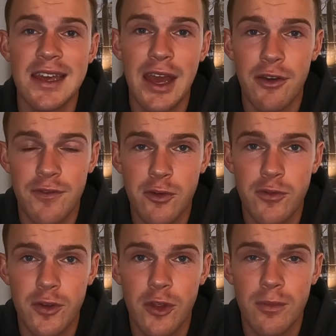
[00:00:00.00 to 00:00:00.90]
get a feel
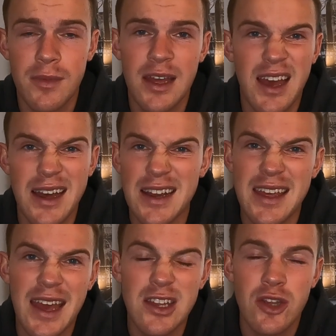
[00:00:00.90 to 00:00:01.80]
for them, and
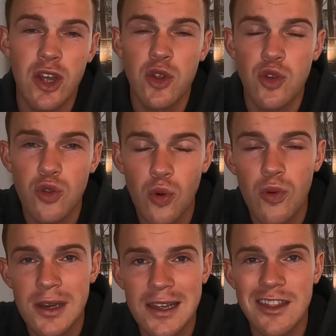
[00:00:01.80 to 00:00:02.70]
again, you
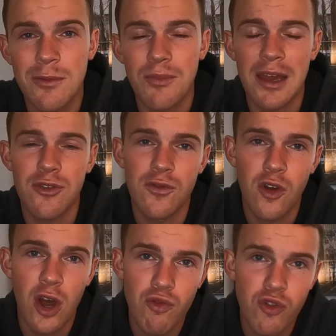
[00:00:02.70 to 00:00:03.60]
don't need them if you've
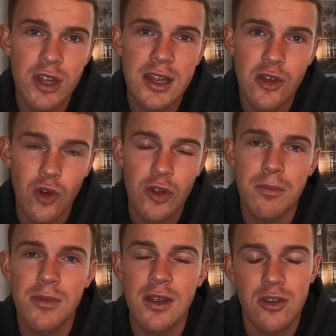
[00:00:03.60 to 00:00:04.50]
got a really
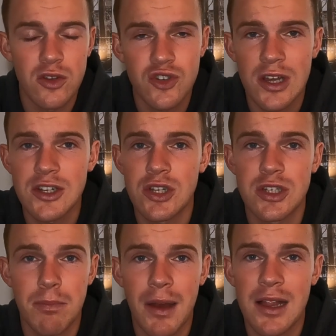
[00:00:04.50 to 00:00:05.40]
good,
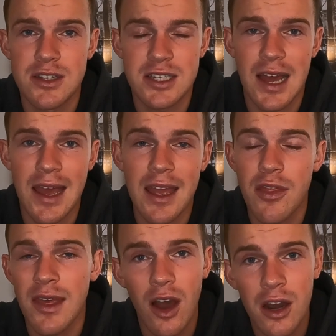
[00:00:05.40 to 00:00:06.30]
nutritious, balanced
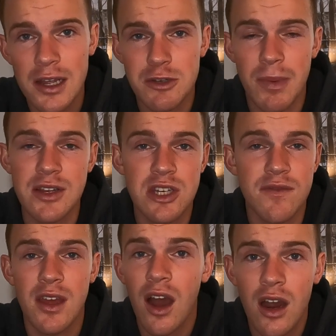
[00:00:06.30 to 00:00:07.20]
diet. They are
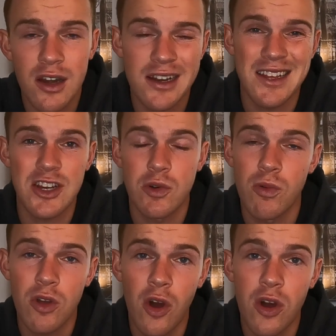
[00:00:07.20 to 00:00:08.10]
expensive, they are an
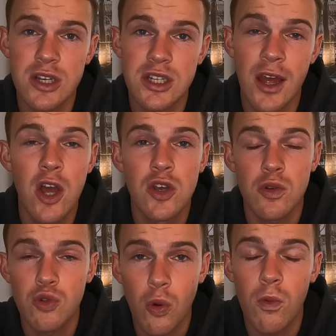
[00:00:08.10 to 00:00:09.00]
additional cost,
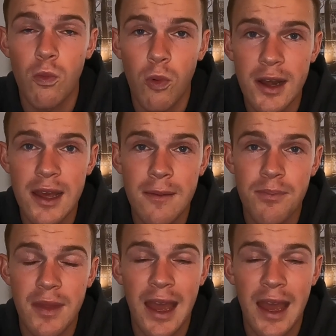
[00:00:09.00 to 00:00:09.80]
so don't worry